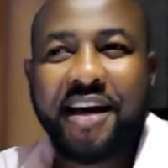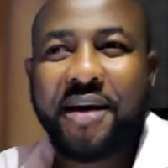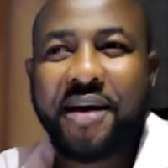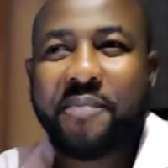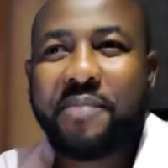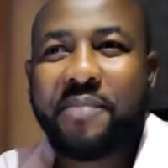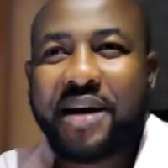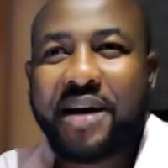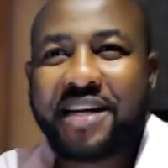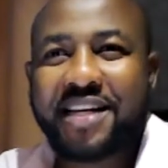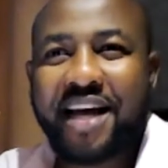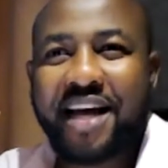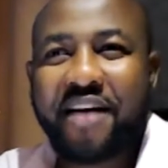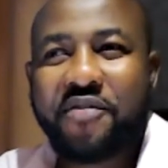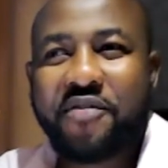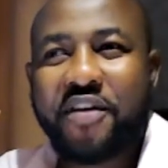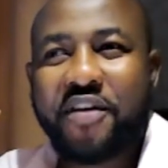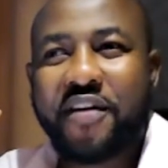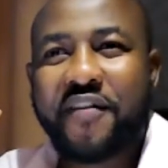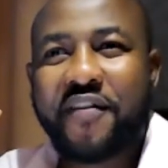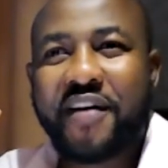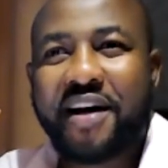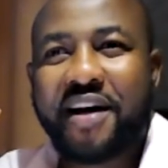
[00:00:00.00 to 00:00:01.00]
But have
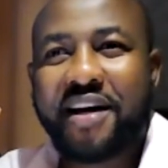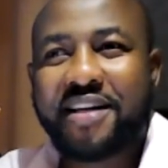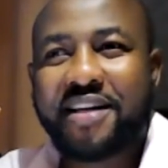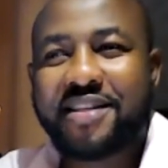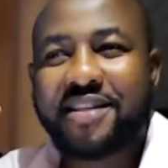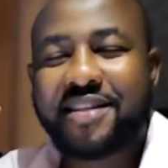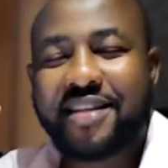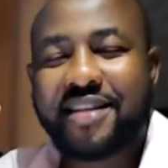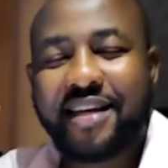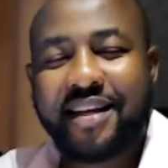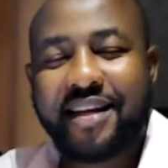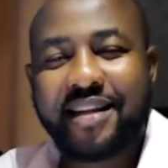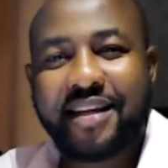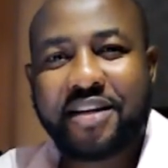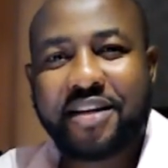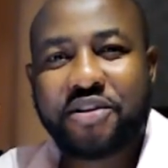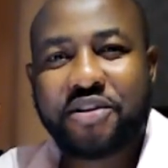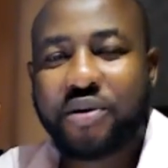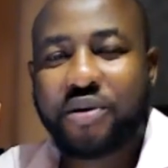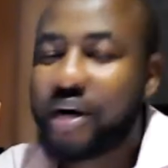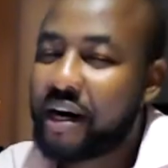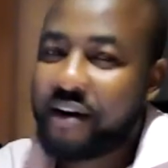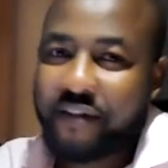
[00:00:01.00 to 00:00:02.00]
you ever seen that
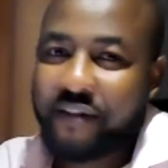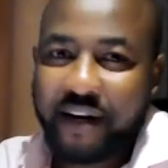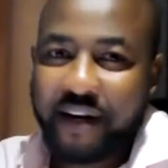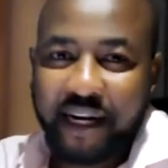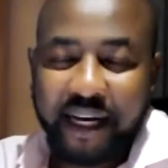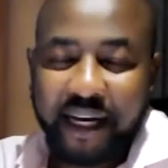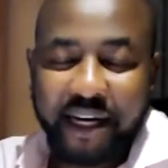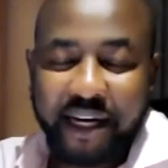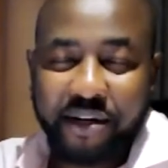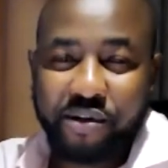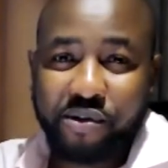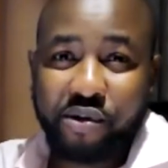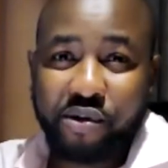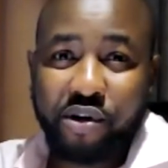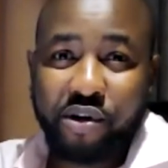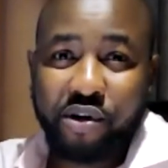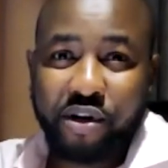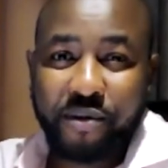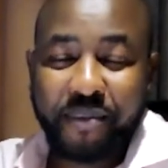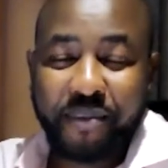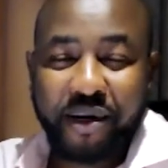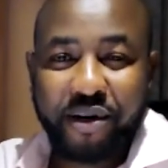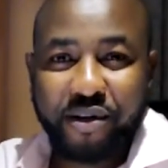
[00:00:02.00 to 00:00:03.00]
you can never lie to
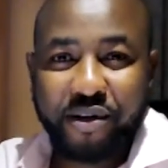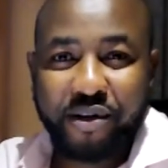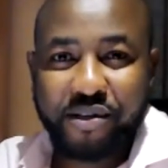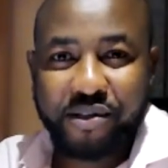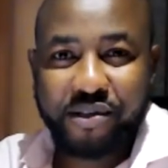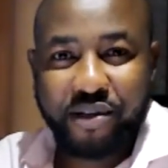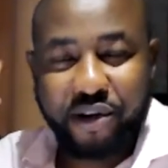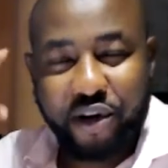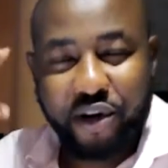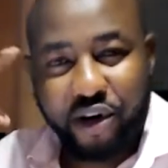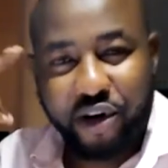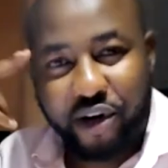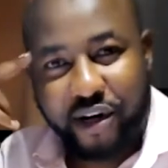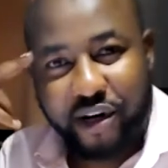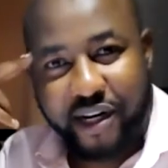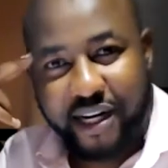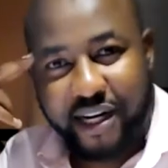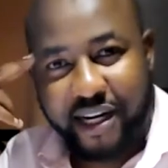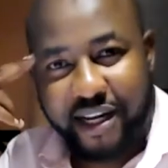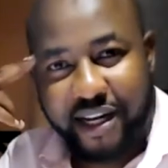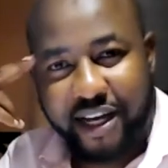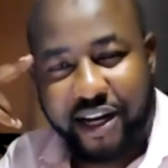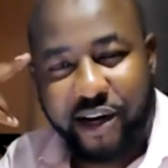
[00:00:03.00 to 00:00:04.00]
God? Because God
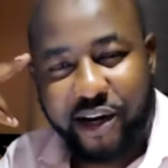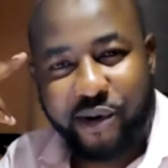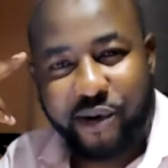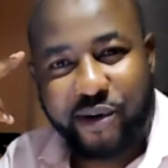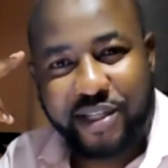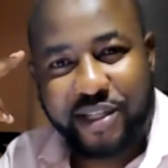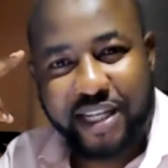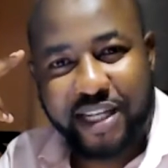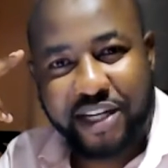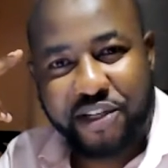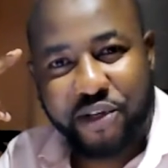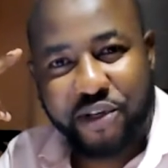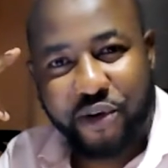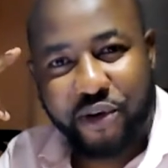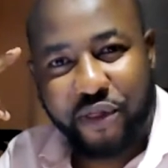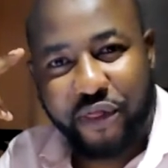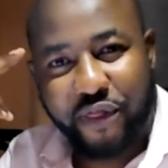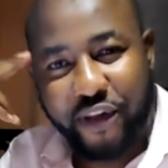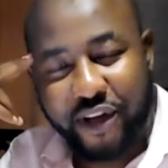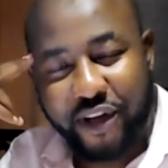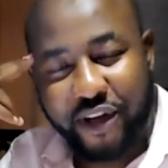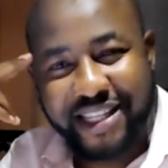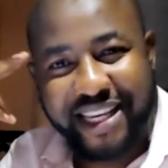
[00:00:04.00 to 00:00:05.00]
looks at your
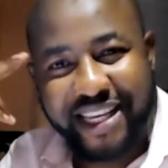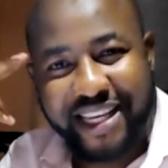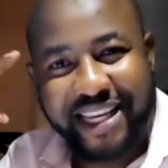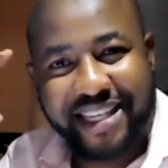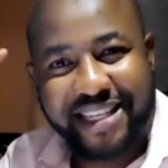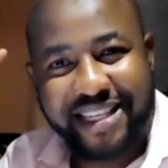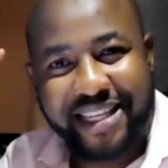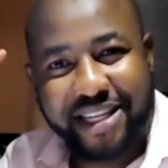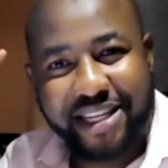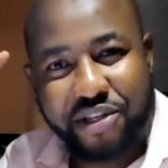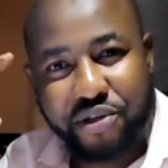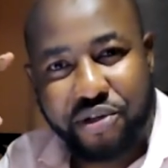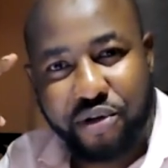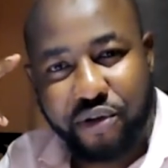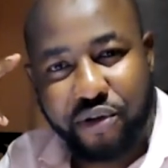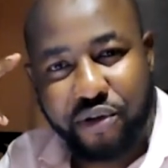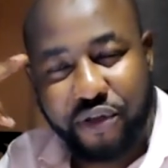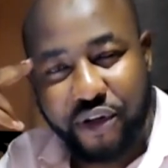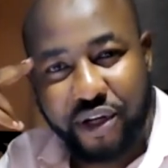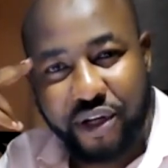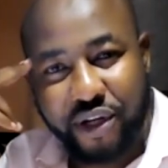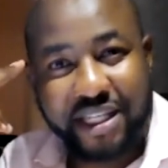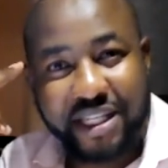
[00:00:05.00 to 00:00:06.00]
thoughts, he sees your
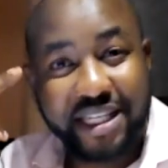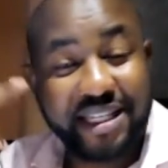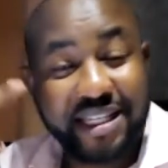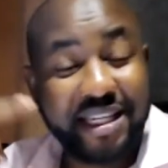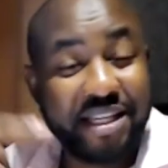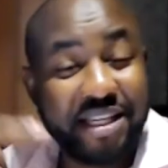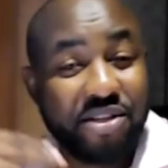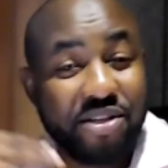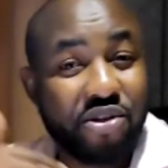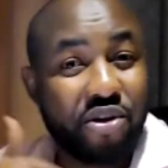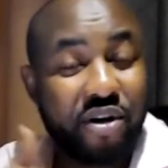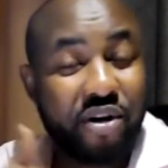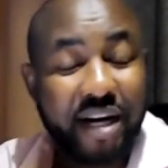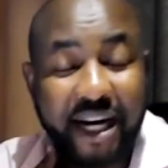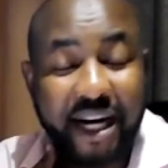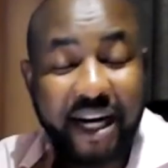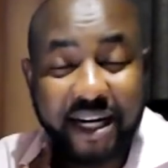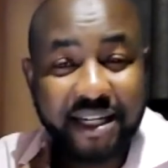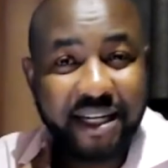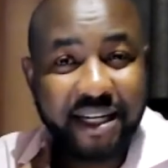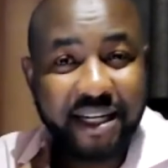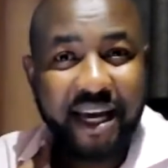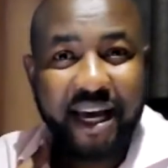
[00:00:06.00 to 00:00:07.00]
thoughts, he sees your
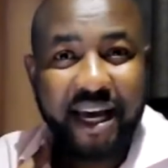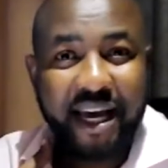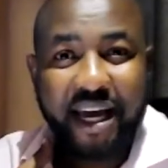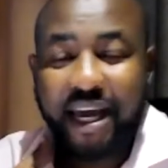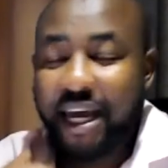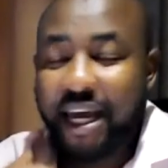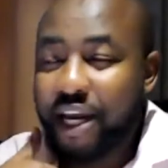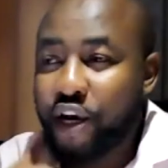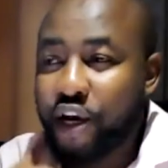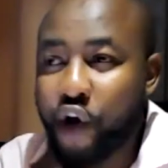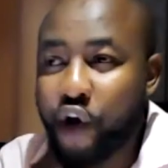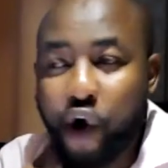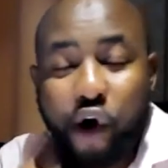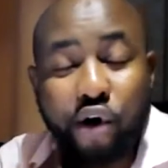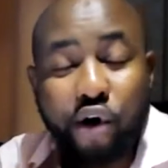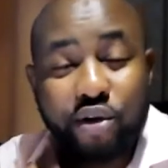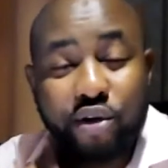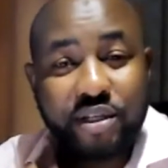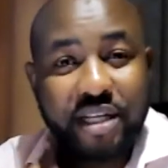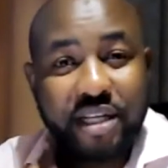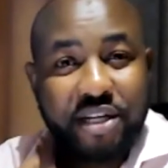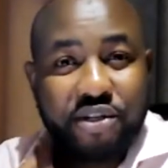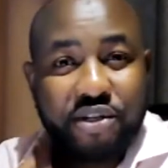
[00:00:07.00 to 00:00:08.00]
heart. He
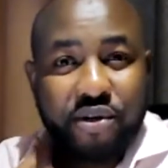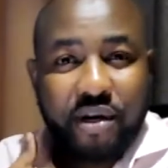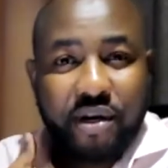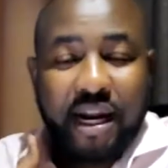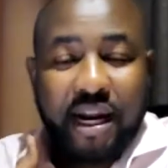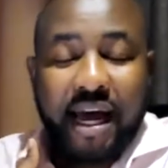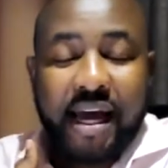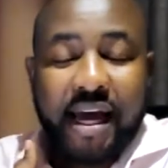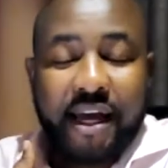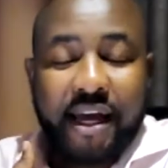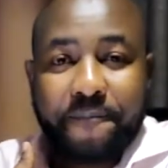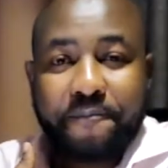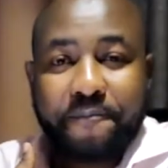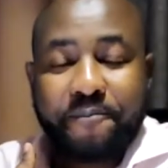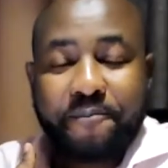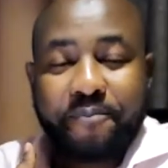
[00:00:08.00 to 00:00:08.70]
knows that you're lying.